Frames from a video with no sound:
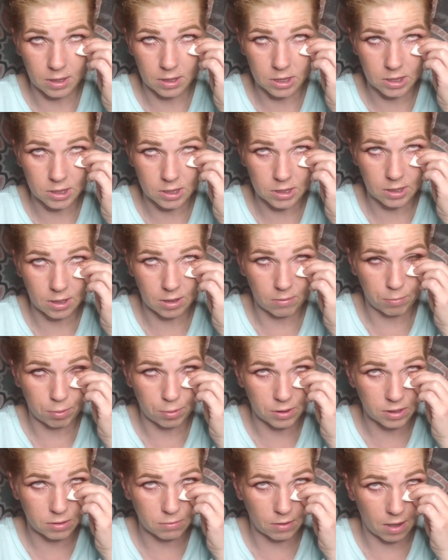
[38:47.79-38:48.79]
it
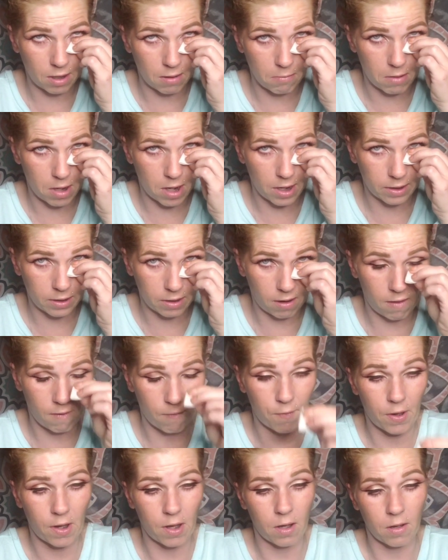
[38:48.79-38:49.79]
puts me in mind
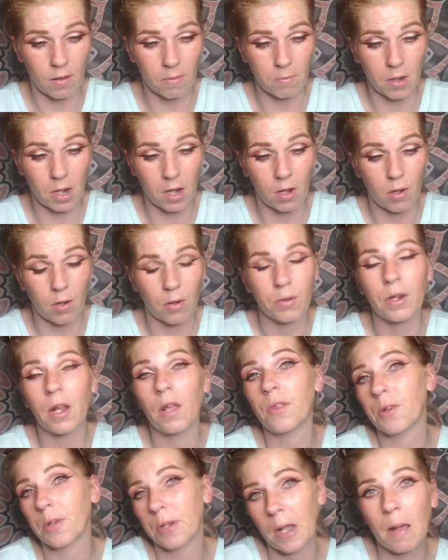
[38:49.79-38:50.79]
of a whole
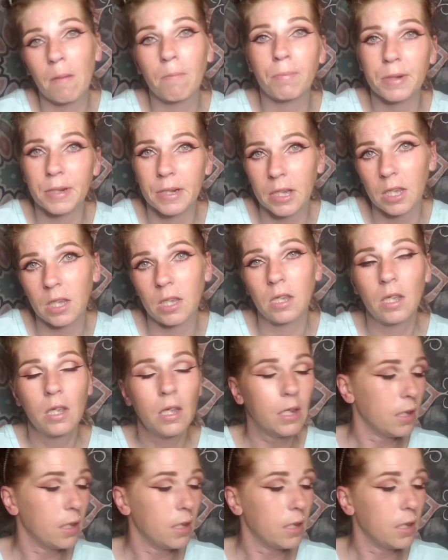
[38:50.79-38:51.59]
other company.